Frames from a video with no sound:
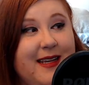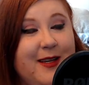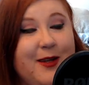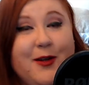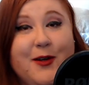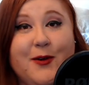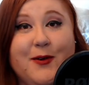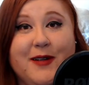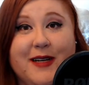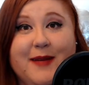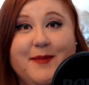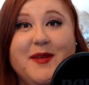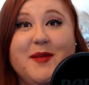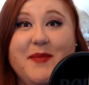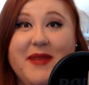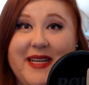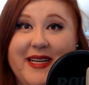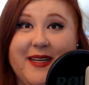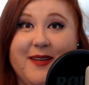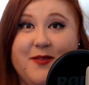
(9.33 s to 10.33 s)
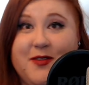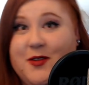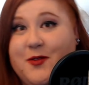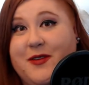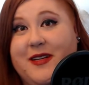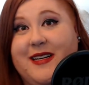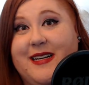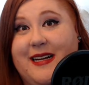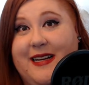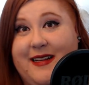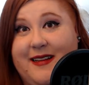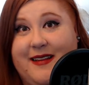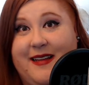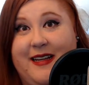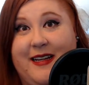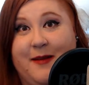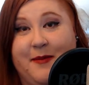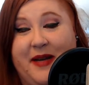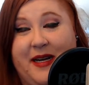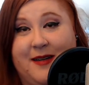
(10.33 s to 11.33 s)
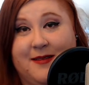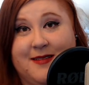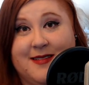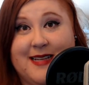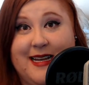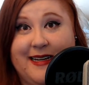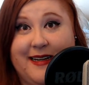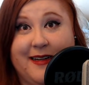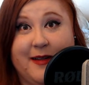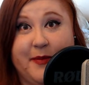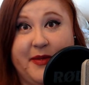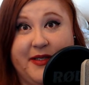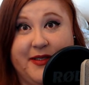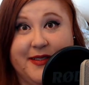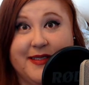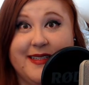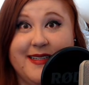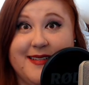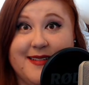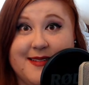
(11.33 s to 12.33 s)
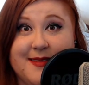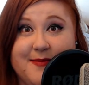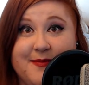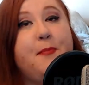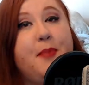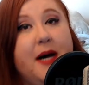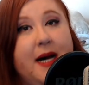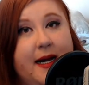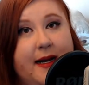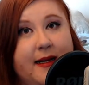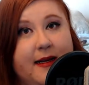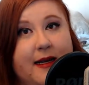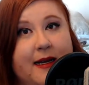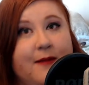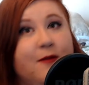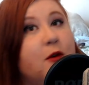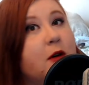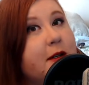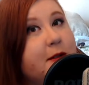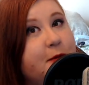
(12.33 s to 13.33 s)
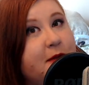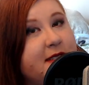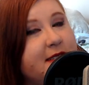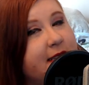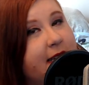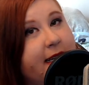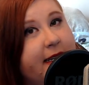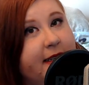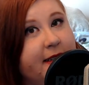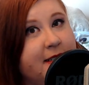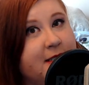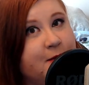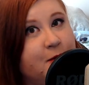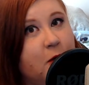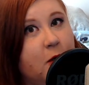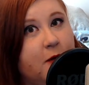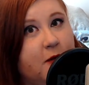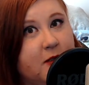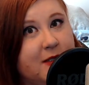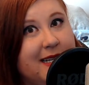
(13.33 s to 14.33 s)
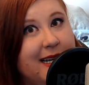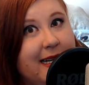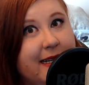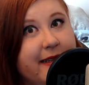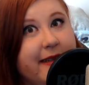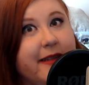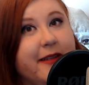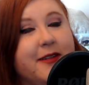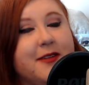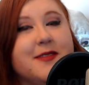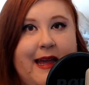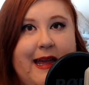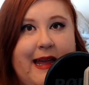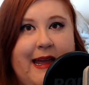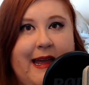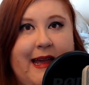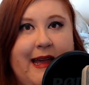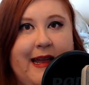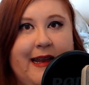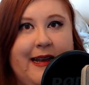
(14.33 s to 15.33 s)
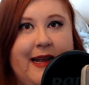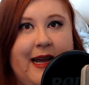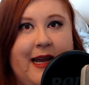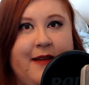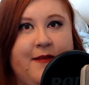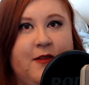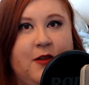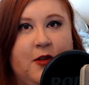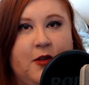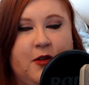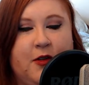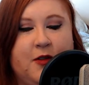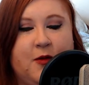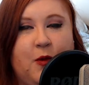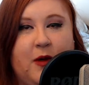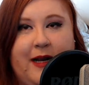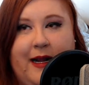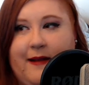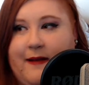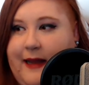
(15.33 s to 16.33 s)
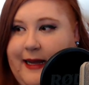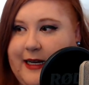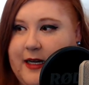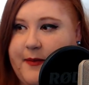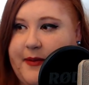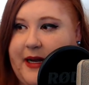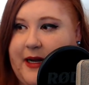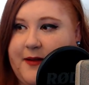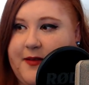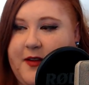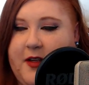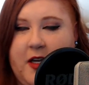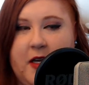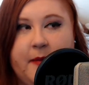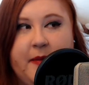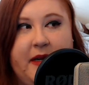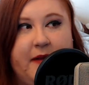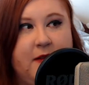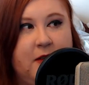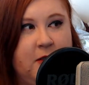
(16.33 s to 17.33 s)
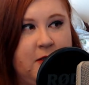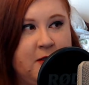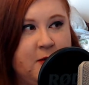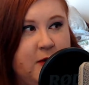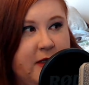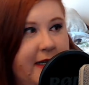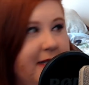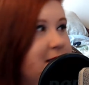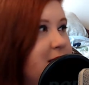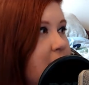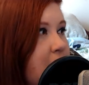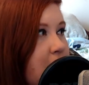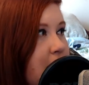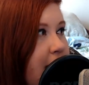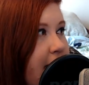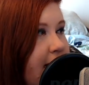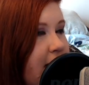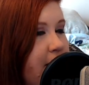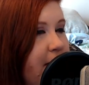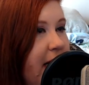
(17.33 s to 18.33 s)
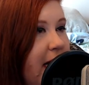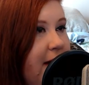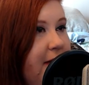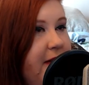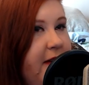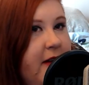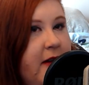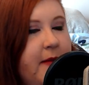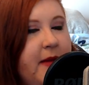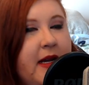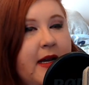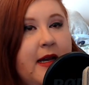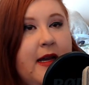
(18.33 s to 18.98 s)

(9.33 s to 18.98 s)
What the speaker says: You don't come to me if you need anything about psychic abilities. But I've worked with psychics for over 10 years, and I've learned what I like about them, I've learned what I don't like about them,